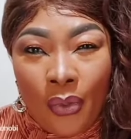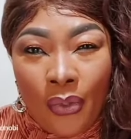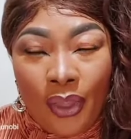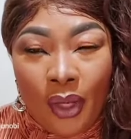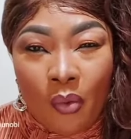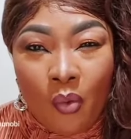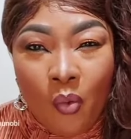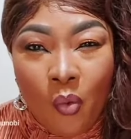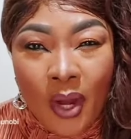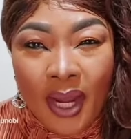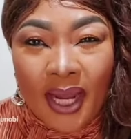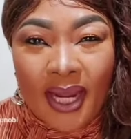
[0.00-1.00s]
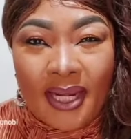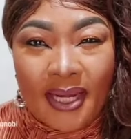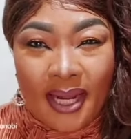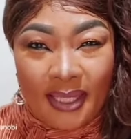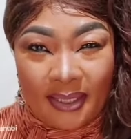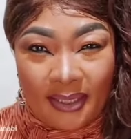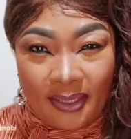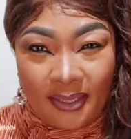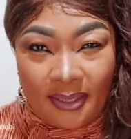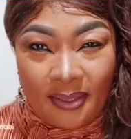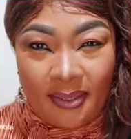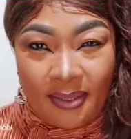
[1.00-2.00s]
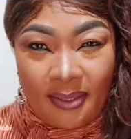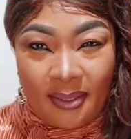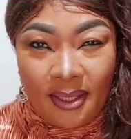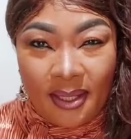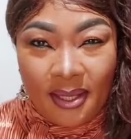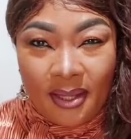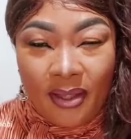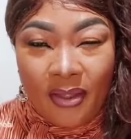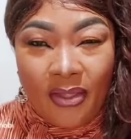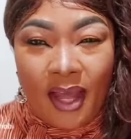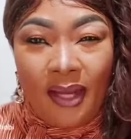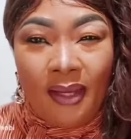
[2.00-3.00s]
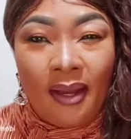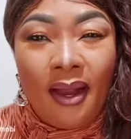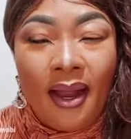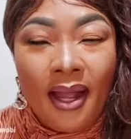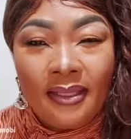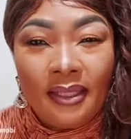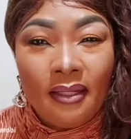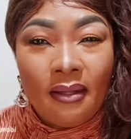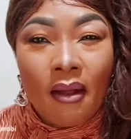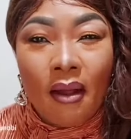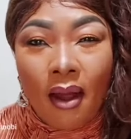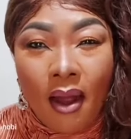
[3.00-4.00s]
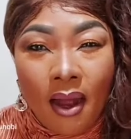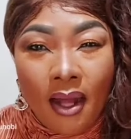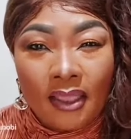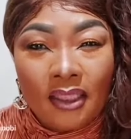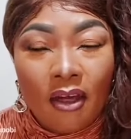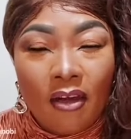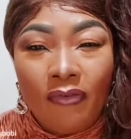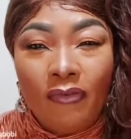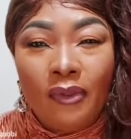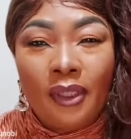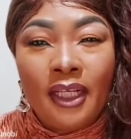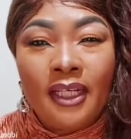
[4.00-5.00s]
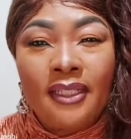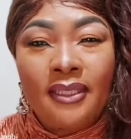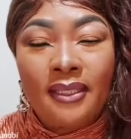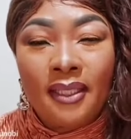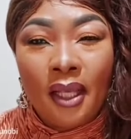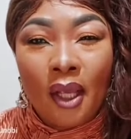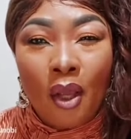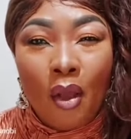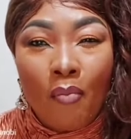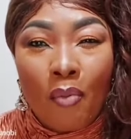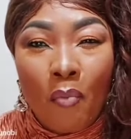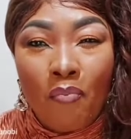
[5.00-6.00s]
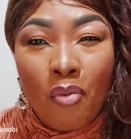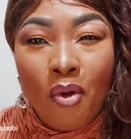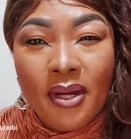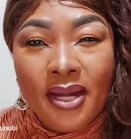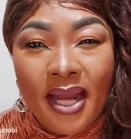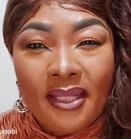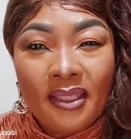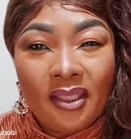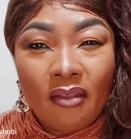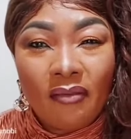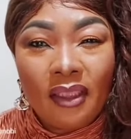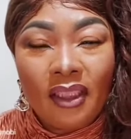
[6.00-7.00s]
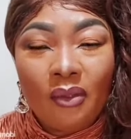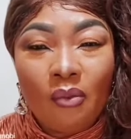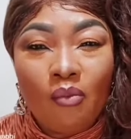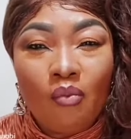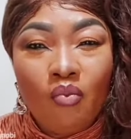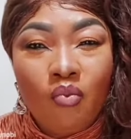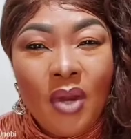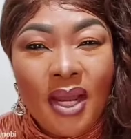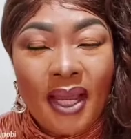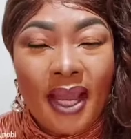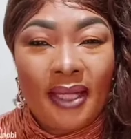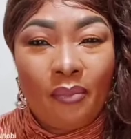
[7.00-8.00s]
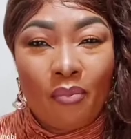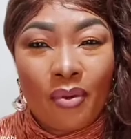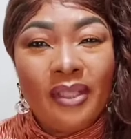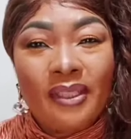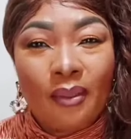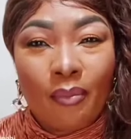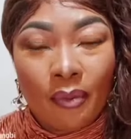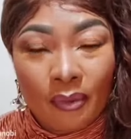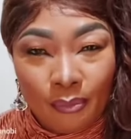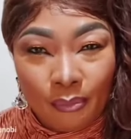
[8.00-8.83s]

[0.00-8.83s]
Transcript: the wickedness that lies in the heart of these proponents of this wicked principle.